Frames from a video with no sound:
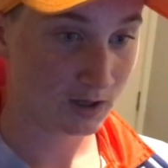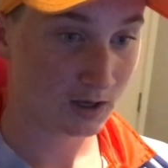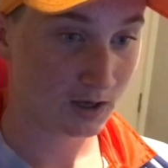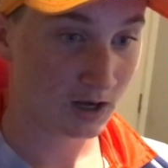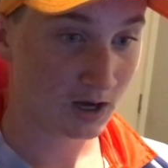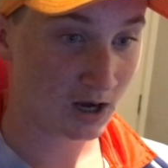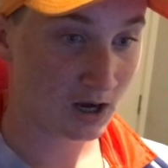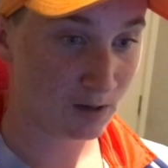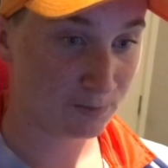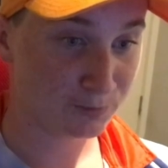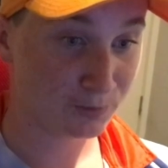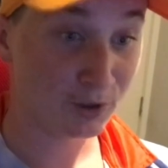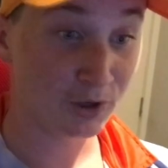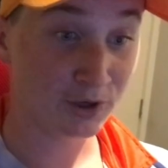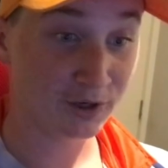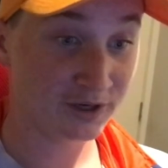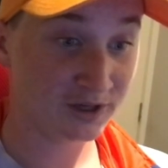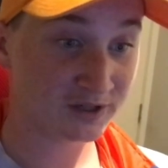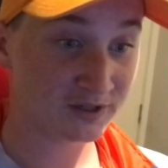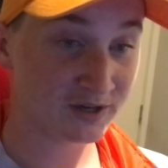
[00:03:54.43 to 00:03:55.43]
Her
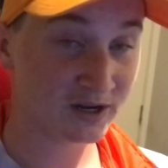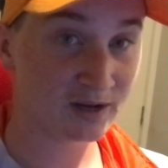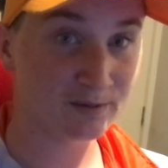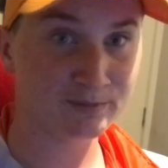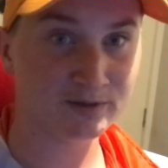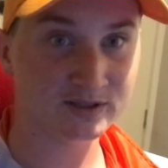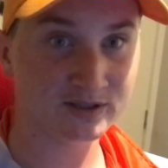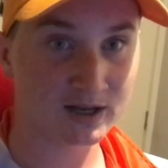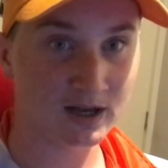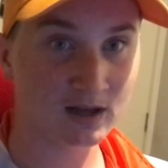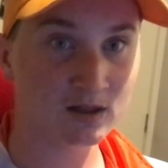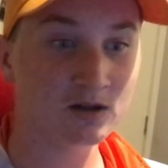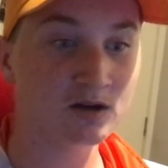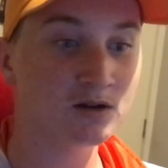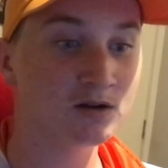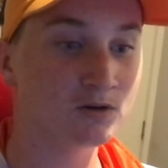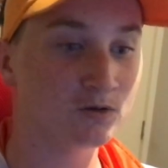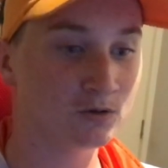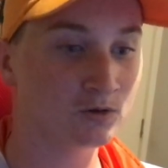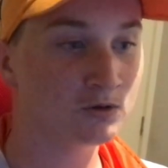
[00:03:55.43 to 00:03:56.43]
nickname is
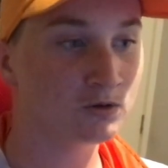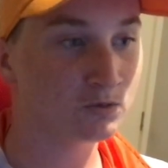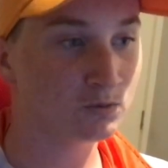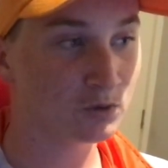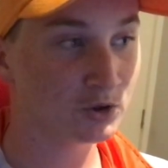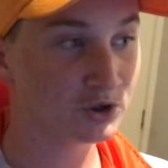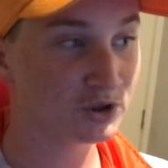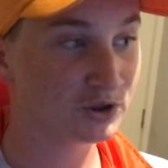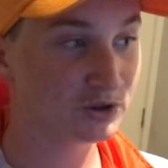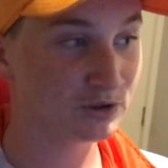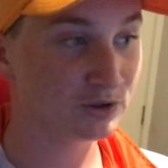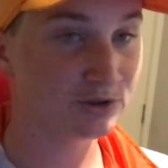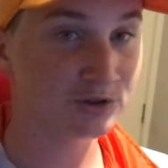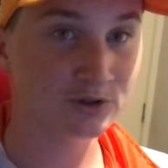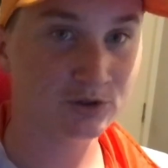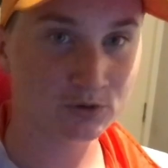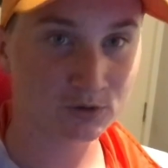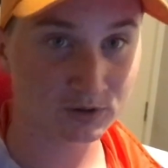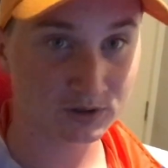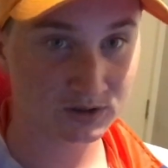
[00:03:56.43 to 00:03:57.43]
Ela, or what she's usually
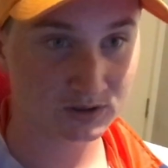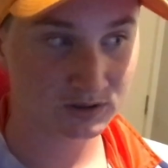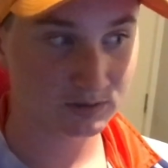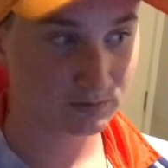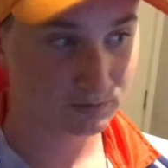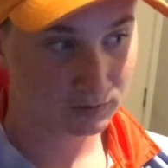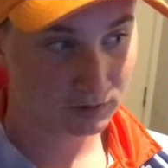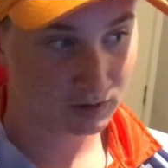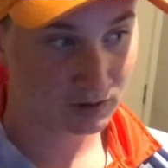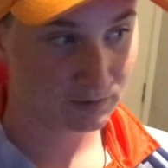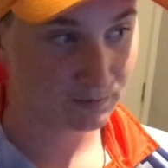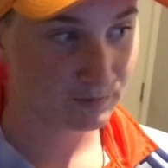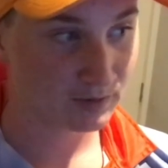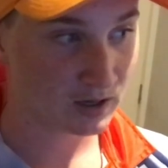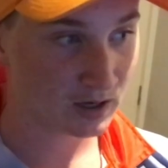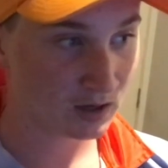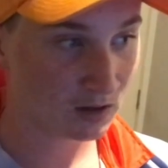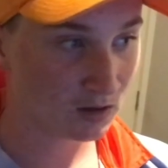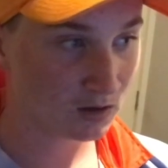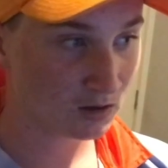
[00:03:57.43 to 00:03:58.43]
called is
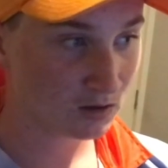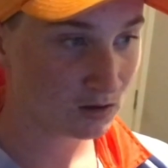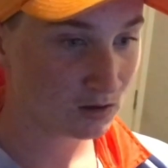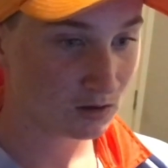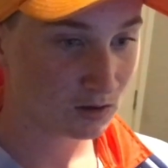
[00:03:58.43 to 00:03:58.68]
Ela.